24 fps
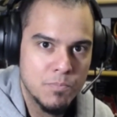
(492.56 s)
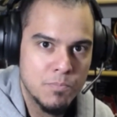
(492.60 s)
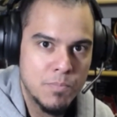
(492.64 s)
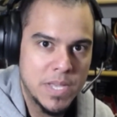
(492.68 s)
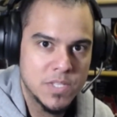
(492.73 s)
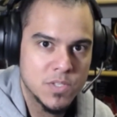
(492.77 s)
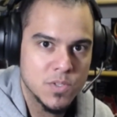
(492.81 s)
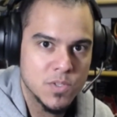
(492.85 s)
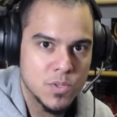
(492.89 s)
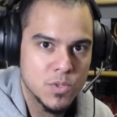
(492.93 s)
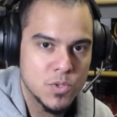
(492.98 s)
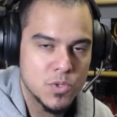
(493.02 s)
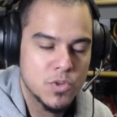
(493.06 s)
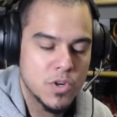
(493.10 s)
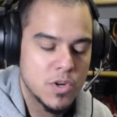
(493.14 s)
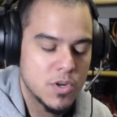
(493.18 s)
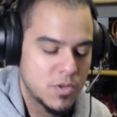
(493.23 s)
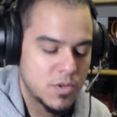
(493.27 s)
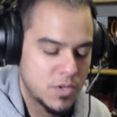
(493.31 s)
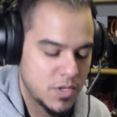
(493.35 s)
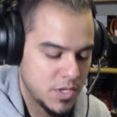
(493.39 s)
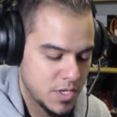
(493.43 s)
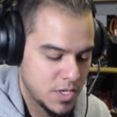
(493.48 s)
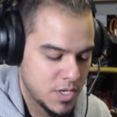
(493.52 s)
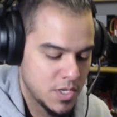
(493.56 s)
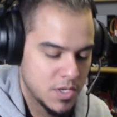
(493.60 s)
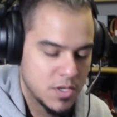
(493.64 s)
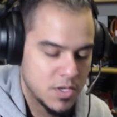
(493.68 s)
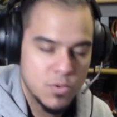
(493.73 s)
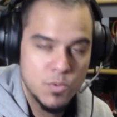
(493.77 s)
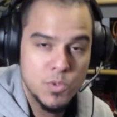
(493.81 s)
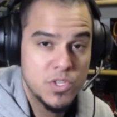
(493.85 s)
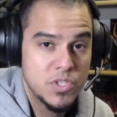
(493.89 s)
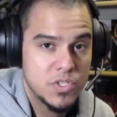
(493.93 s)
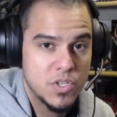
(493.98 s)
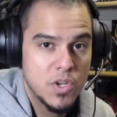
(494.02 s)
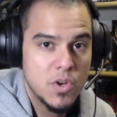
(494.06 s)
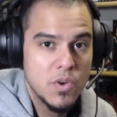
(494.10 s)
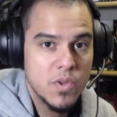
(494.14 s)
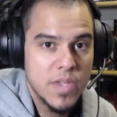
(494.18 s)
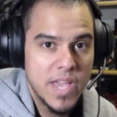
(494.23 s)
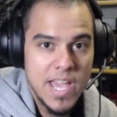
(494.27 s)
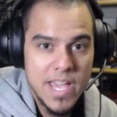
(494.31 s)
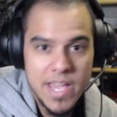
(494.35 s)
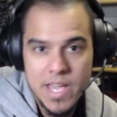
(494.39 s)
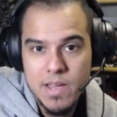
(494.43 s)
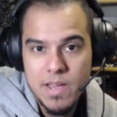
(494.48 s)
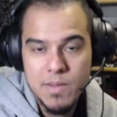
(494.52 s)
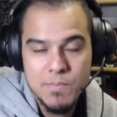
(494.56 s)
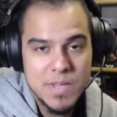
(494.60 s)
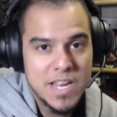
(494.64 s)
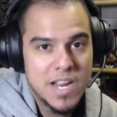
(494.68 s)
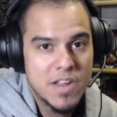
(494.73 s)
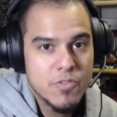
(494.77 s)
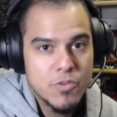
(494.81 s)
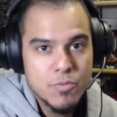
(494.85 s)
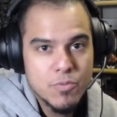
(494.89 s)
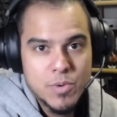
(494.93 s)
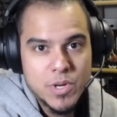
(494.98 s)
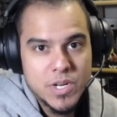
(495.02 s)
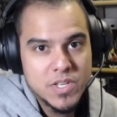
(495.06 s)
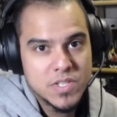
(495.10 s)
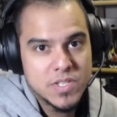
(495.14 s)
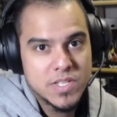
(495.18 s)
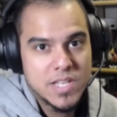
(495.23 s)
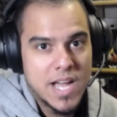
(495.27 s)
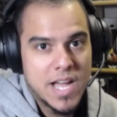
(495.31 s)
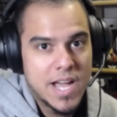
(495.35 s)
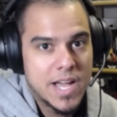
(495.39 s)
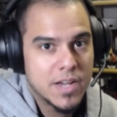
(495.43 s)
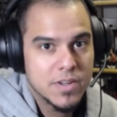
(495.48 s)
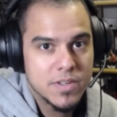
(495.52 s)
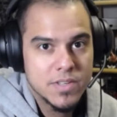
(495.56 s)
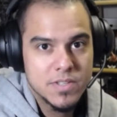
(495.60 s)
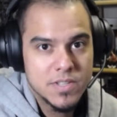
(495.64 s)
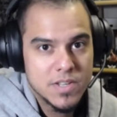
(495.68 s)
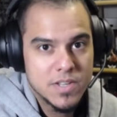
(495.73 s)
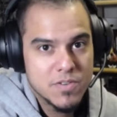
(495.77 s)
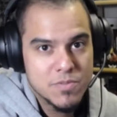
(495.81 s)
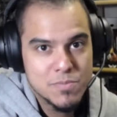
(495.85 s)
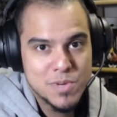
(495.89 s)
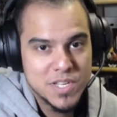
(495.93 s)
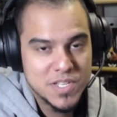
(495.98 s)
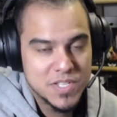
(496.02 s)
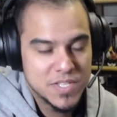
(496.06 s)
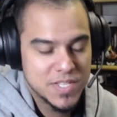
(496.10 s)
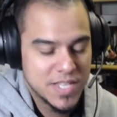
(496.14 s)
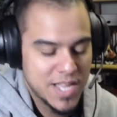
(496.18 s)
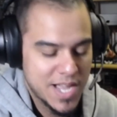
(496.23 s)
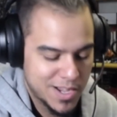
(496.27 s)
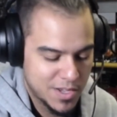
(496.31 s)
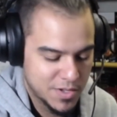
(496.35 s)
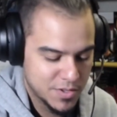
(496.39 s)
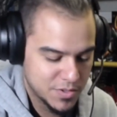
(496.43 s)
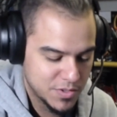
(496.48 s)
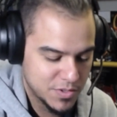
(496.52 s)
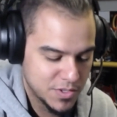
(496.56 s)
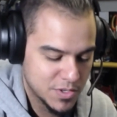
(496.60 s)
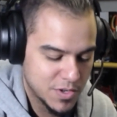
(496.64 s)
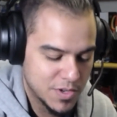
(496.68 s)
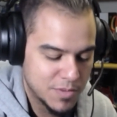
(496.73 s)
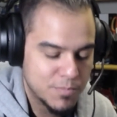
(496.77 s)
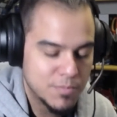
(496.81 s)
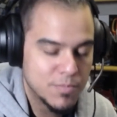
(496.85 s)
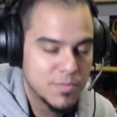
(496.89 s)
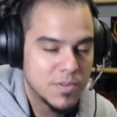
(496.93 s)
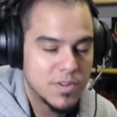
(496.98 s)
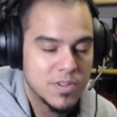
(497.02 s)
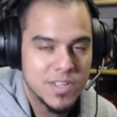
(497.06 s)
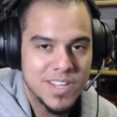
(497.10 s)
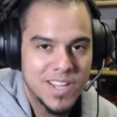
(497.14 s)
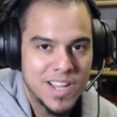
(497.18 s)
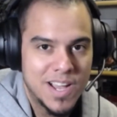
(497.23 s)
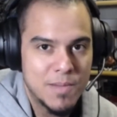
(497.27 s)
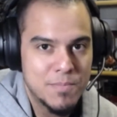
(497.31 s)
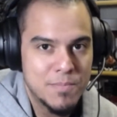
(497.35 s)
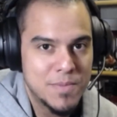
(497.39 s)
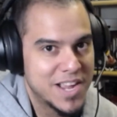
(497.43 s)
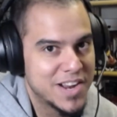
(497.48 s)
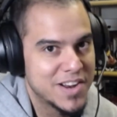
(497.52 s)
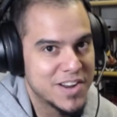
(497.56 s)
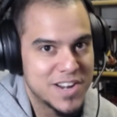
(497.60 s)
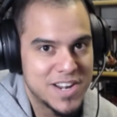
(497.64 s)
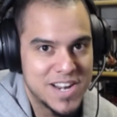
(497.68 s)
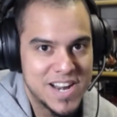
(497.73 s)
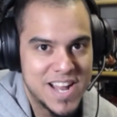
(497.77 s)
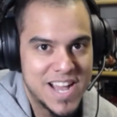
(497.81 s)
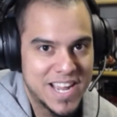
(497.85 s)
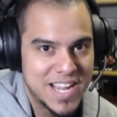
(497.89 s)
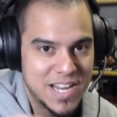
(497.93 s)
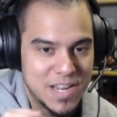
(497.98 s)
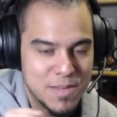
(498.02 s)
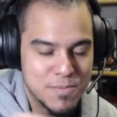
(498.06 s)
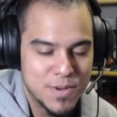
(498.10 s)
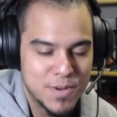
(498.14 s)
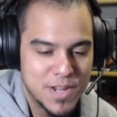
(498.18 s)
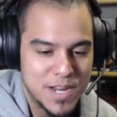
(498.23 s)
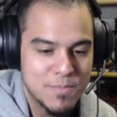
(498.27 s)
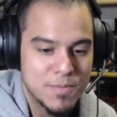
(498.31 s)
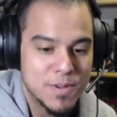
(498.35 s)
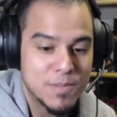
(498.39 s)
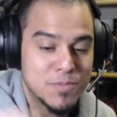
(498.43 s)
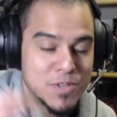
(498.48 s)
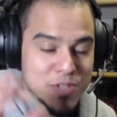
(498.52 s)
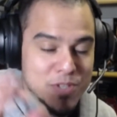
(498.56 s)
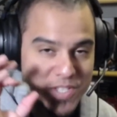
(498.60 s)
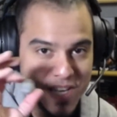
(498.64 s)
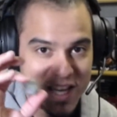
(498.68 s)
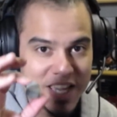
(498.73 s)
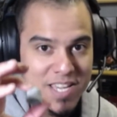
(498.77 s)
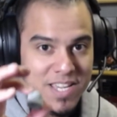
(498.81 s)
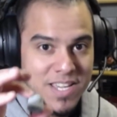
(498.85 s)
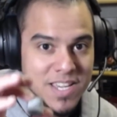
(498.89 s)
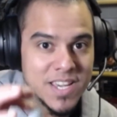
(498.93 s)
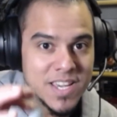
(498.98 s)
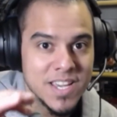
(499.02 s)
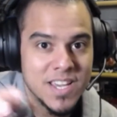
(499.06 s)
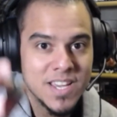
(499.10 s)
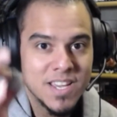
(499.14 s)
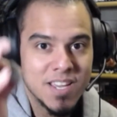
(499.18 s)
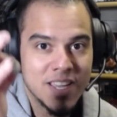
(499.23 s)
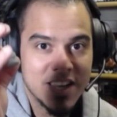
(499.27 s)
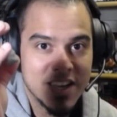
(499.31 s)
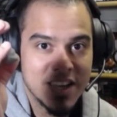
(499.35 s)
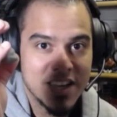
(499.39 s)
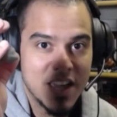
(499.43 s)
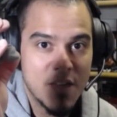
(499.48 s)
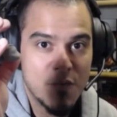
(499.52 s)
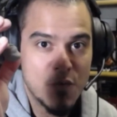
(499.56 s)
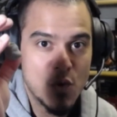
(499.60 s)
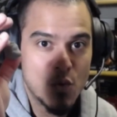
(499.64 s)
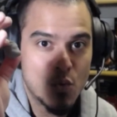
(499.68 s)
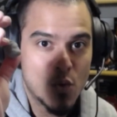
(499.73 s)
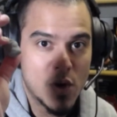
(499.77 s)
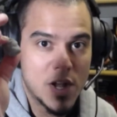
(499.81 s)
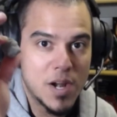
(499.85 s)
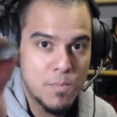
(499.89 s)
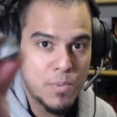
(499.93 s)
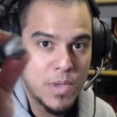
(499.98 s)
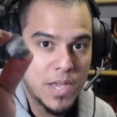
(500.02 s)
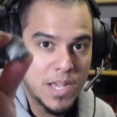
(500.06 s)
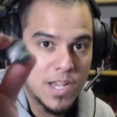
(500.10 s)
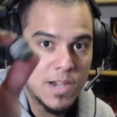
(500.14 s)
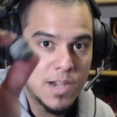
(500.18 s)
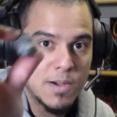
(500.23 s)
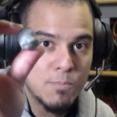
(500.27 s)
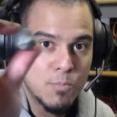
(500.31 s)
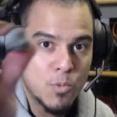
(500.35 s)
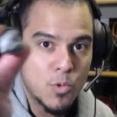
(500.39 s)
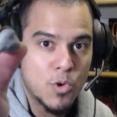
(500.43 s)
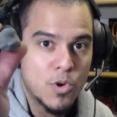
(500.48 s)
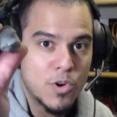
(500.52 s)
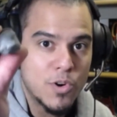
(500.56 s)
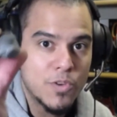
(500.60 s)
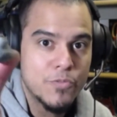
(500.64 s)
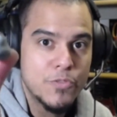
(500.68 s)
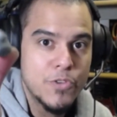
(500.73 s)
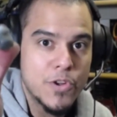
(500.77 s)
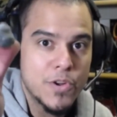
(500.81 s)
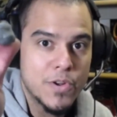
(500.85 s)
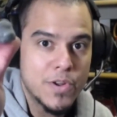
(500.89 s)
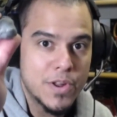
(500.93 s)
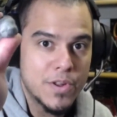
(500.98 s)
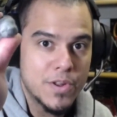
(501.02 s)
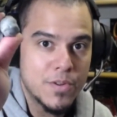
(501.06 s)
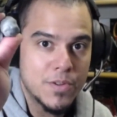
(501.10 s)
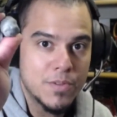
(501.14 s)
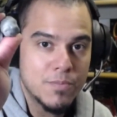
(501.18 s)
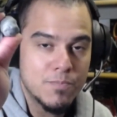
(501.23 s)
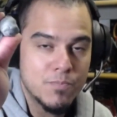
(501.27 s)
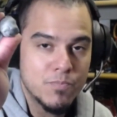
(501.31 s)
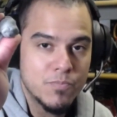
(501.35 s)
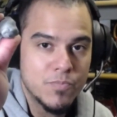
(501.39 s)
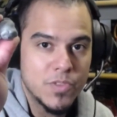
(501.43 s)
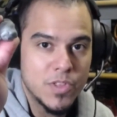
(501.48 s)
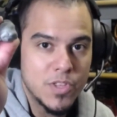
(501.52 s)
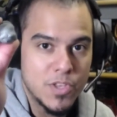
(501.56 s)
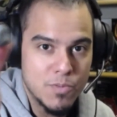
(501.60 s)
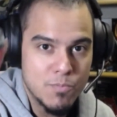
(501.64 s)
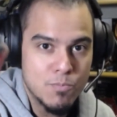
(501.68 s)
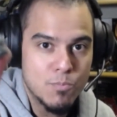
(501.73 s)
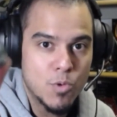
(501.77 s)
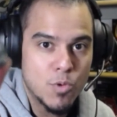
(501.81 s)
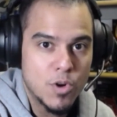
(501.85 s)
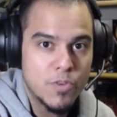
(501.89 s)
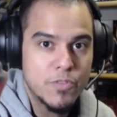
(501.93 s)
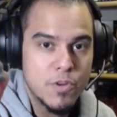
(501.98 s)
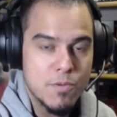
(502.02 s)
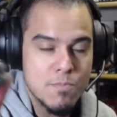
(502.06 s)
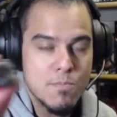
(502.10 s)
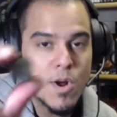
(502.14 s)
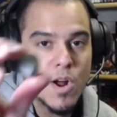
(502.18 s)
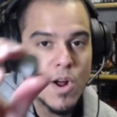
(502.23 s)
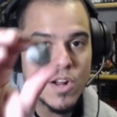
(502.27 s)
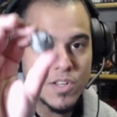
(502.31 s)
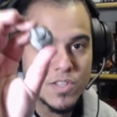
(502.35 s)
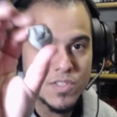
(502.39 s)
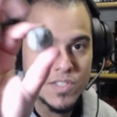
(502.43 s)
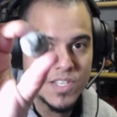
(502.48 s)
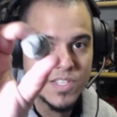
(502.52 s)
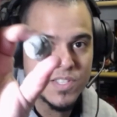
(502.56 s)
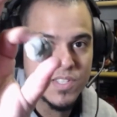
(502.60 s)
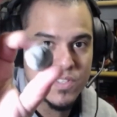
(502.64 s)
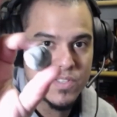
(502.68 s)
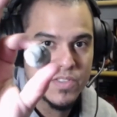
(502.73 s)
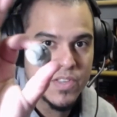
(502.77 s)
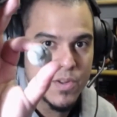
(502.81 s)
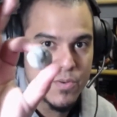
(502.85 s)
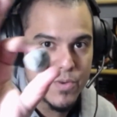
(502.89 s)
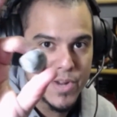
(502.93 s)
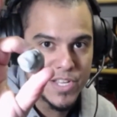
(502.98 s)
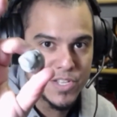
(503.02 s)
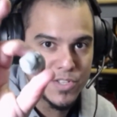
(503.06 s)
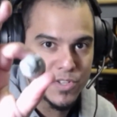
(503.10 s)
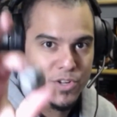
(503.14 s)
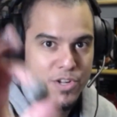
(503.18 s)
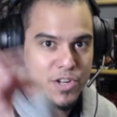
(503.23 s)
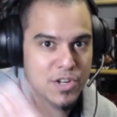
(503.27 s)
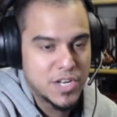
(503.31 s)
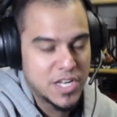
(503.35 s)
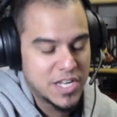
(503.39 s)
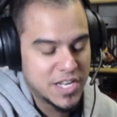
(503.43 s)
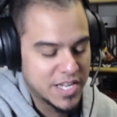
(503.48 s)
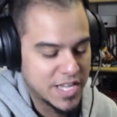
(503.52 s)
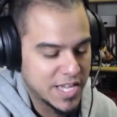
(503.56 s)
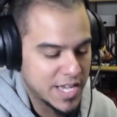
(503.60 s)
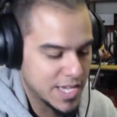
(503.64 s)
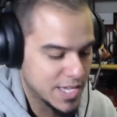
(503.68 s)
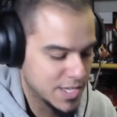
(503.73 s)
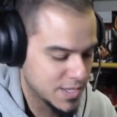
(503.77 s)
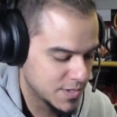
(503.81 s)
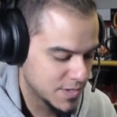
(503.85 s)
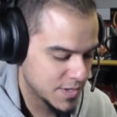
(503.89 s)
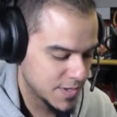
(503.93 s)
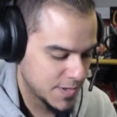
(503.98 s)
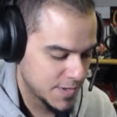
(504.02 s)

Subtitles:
pencil stroke, which is okay. I mean, everybody's style is everybody's style. I'm not here to knock anybody, but I'm just saying, if you want to pick up more of your marks, this is the eraser you need to get.